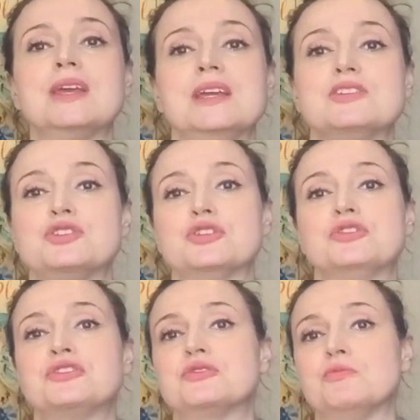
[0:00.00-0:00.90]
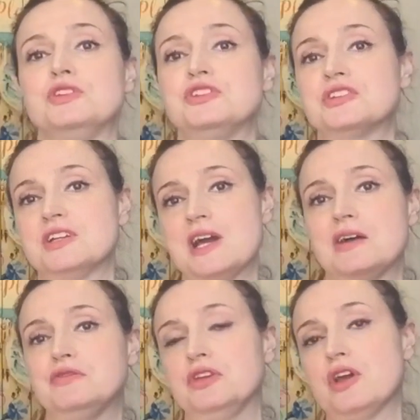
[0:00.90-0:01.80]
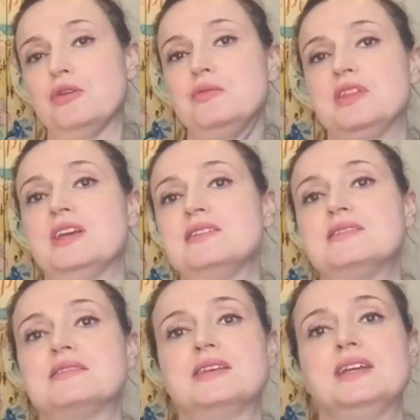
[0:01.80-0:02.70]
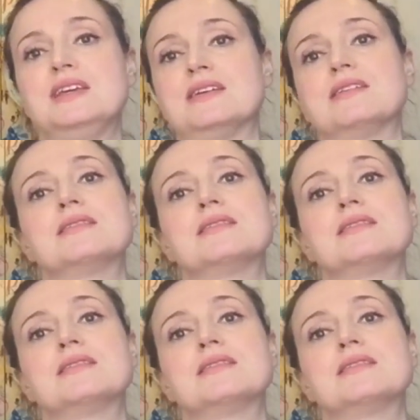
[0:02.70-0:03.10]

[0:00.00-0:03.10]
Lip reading: it's just, we're just going to have to go with it and see.